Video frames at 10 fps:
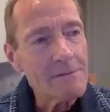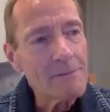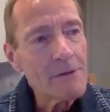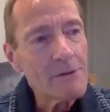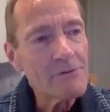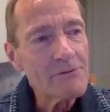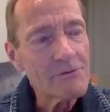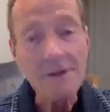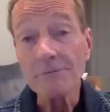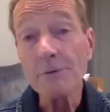most
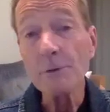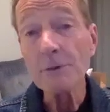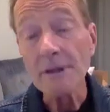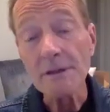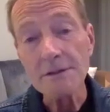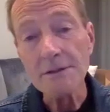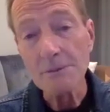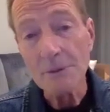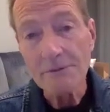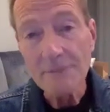straightforward thing to do
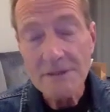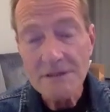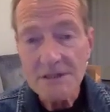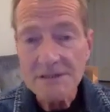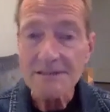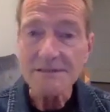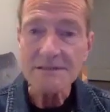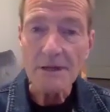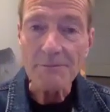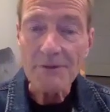would have been just to
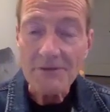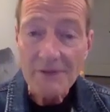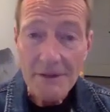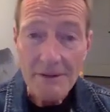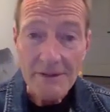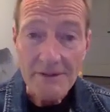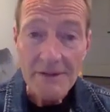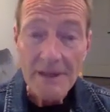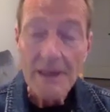stop the series